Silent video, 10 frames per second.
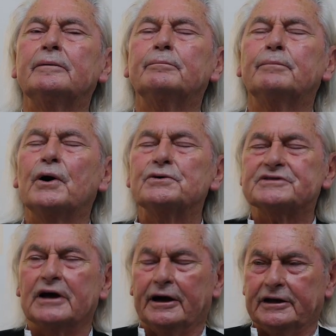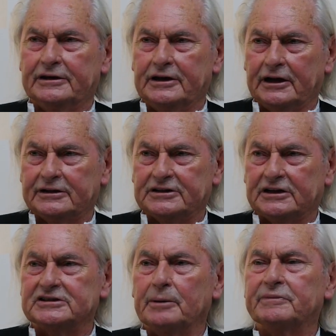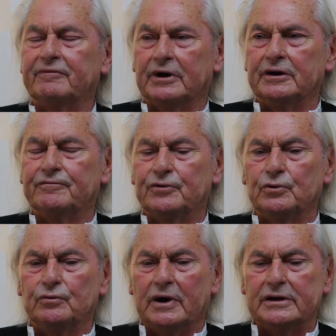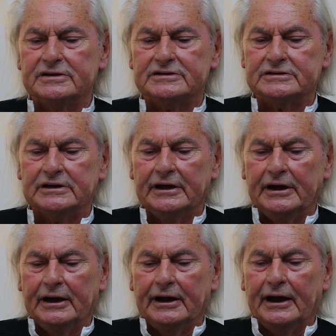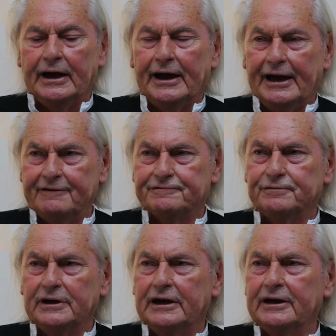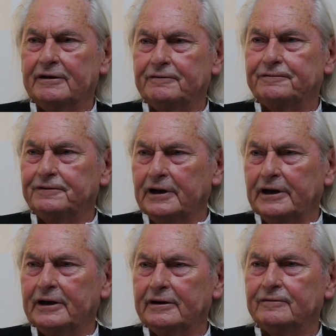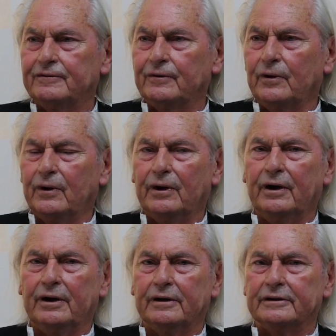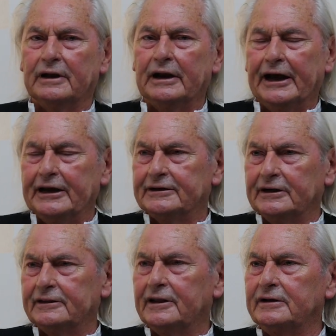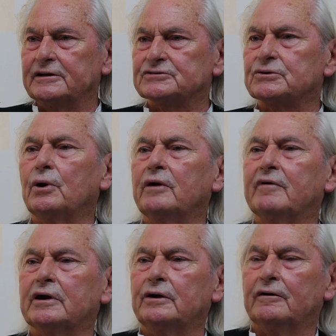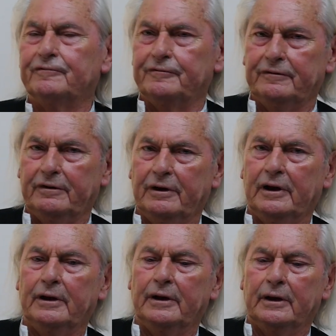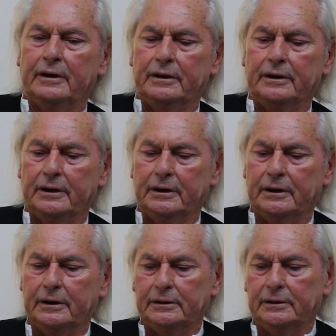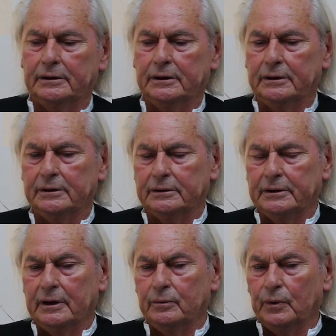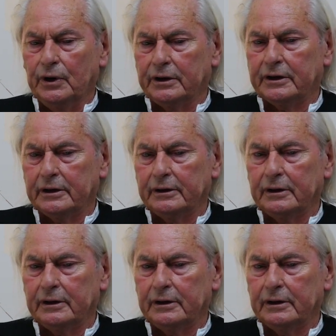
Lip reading: most architects, except very few ones, have really a feeling for the light, and they destroy very often their work.